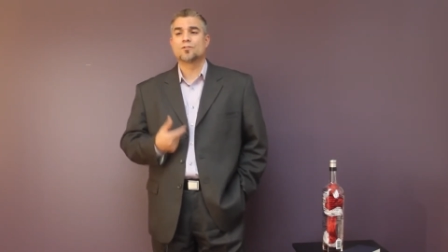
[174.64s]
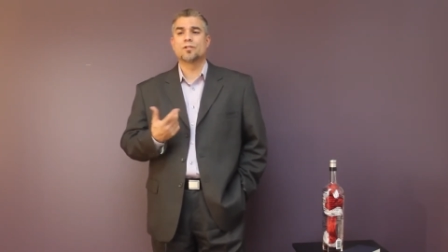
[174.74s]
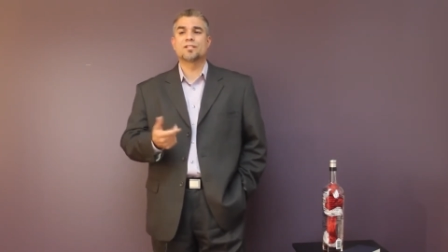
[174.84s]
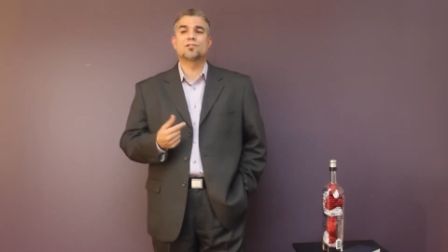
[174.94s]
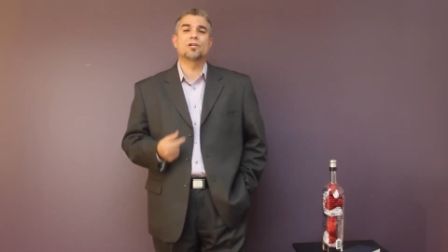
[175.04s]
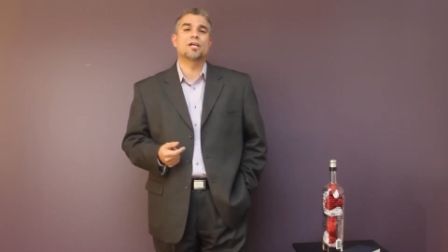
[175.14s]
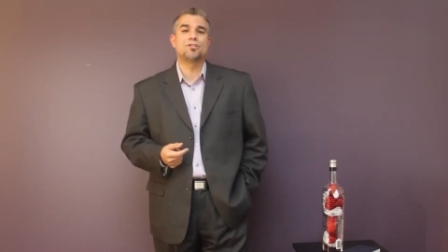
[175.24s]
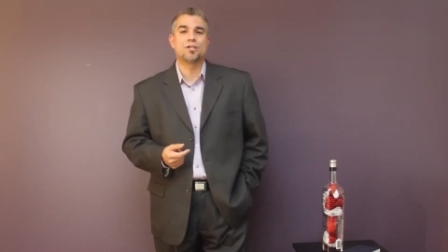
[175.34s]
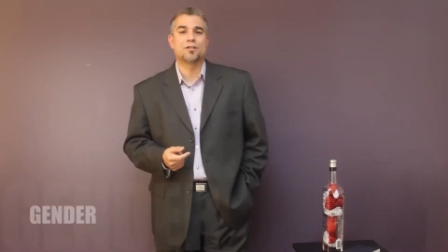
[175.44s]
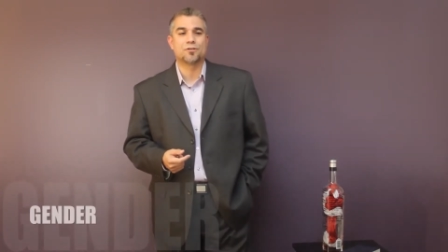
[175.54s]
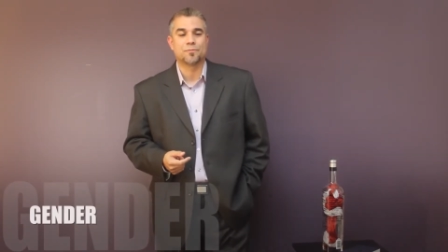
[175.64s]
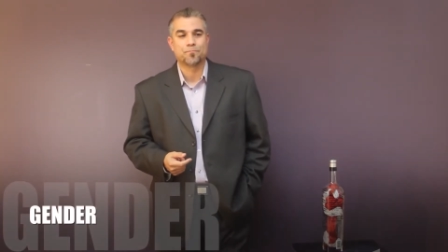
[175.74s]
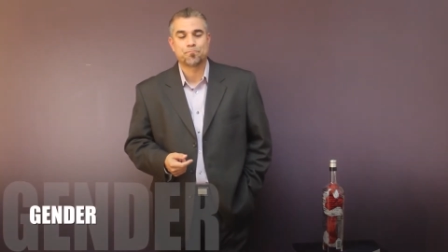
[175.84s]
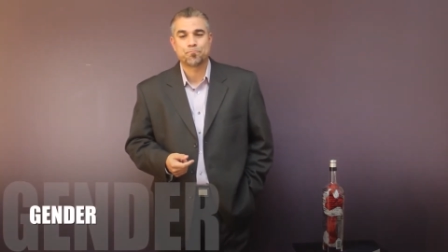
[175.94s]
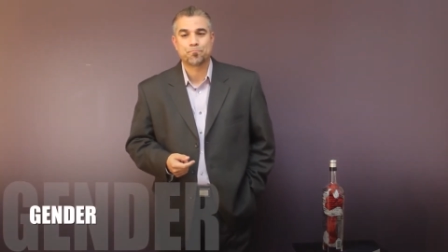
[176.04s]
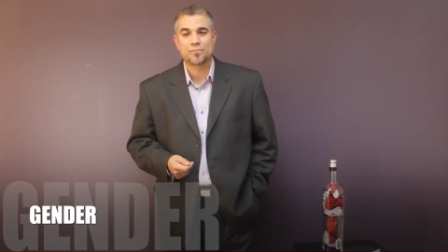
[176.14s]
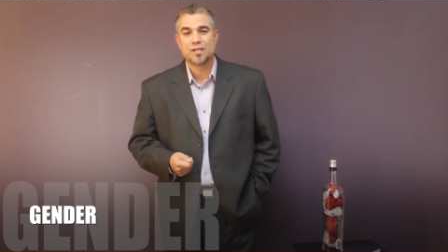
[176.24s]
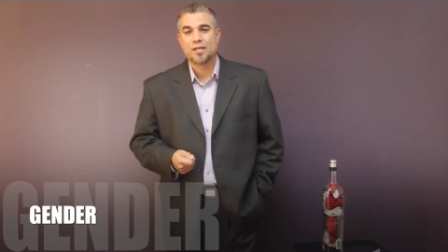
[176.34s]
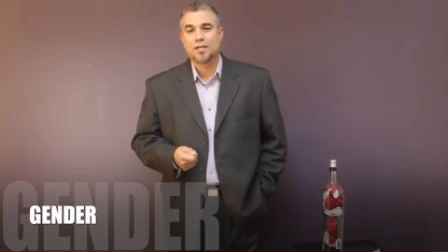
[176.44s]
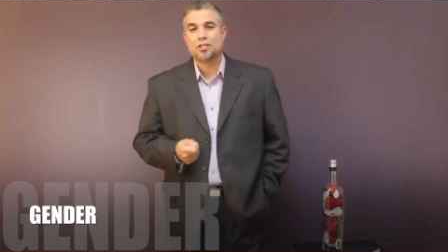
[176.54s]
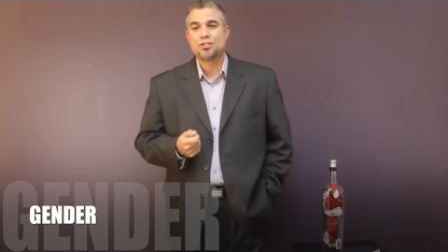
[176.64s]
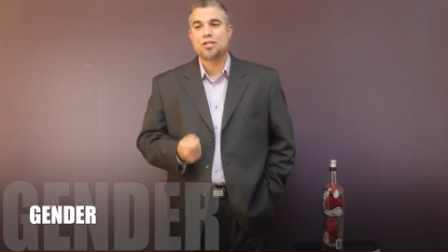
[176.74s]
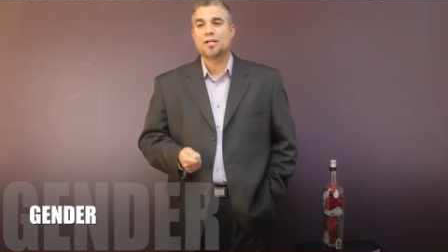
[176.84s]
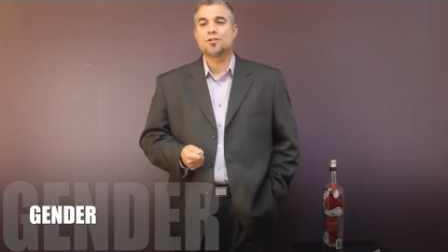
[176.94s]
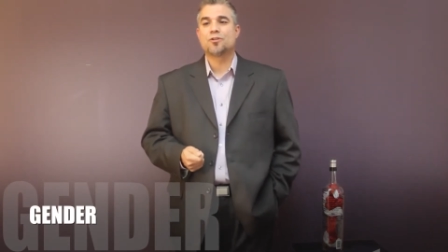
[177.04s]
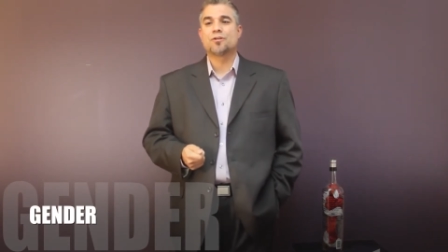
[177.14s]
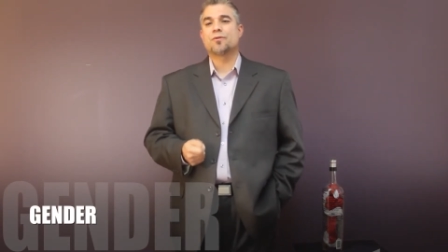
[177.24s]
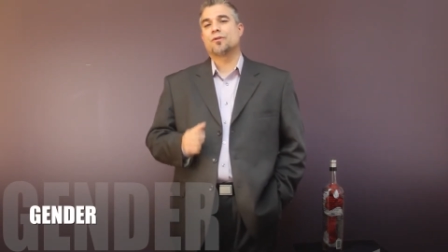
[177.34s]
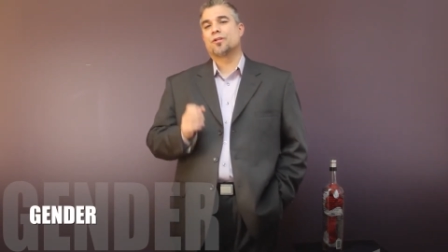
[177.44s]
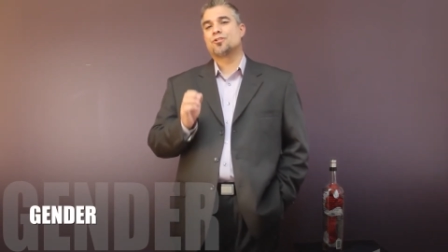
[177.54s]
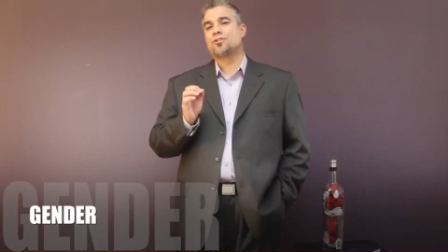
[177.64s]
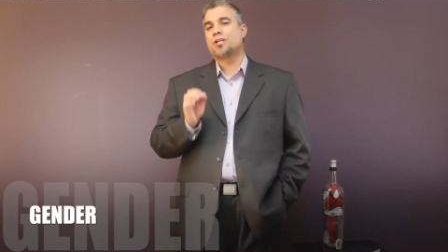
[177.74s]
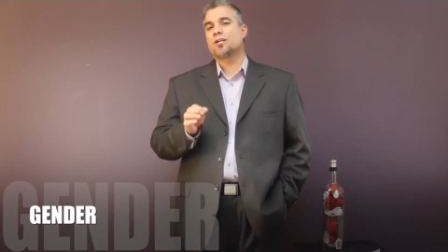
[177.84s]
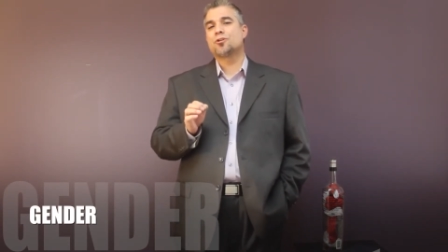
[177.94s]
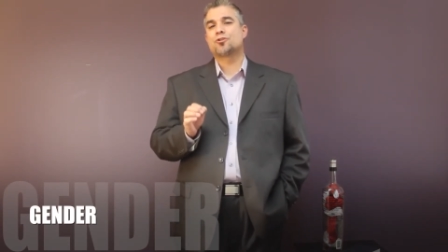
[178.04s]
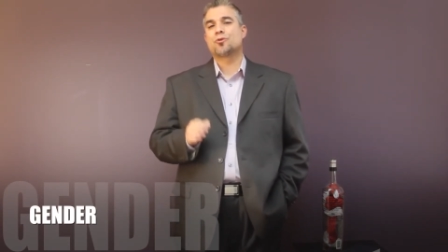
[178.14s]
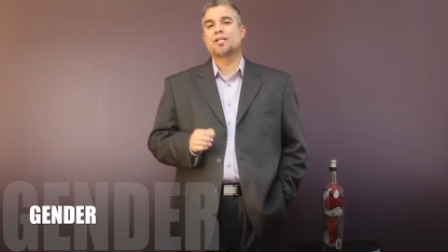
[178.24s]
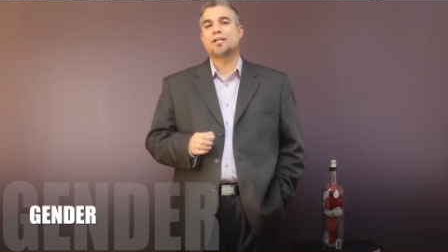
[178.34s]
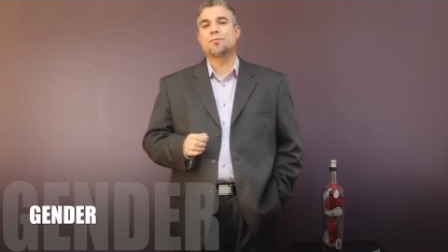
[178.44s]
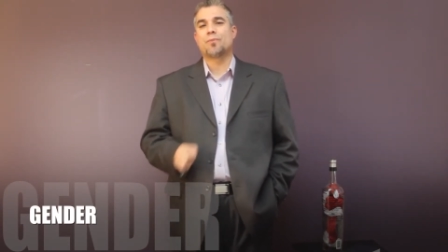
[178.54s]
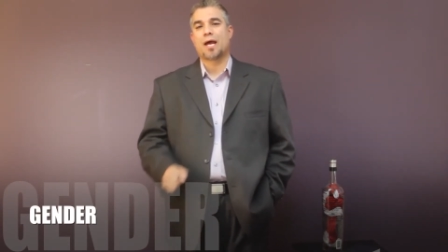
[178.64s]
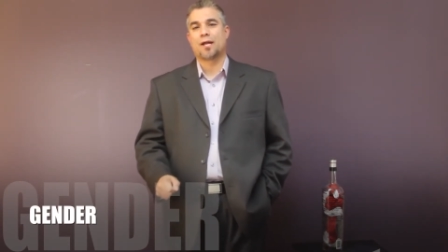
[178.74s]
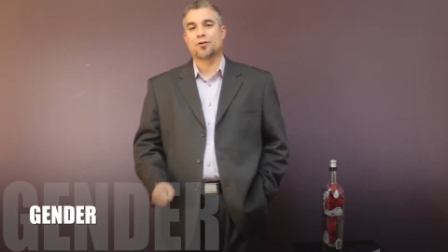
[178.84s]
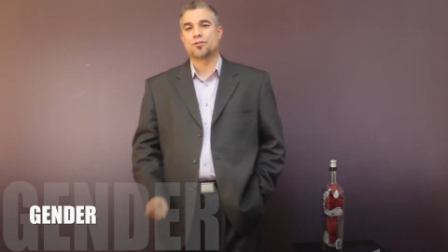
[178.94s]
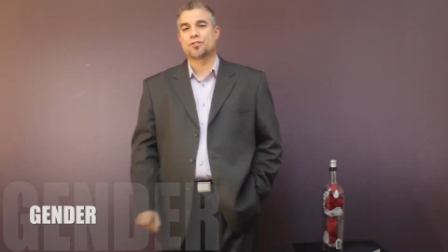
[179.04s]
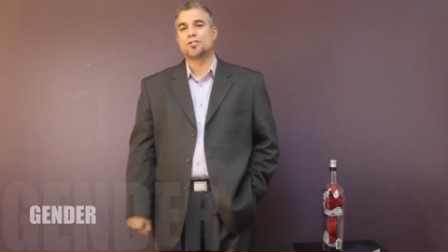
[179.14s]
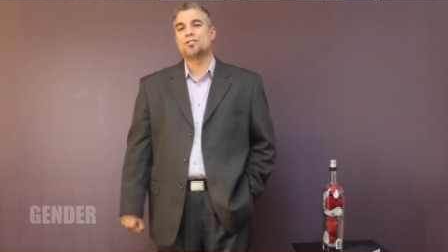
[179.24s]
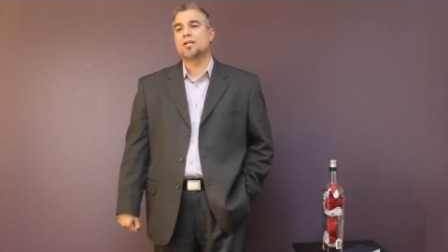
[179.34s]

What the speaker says: So let's look at gender. The gender drinking patterns,